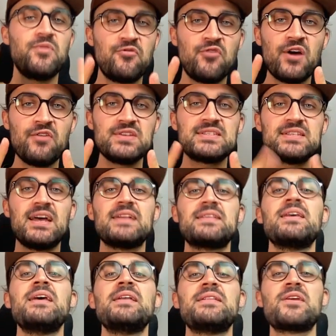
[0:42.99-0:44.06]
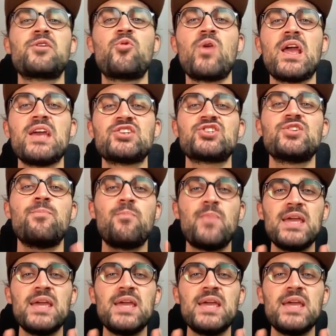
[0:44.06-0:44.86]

Before we start the creation,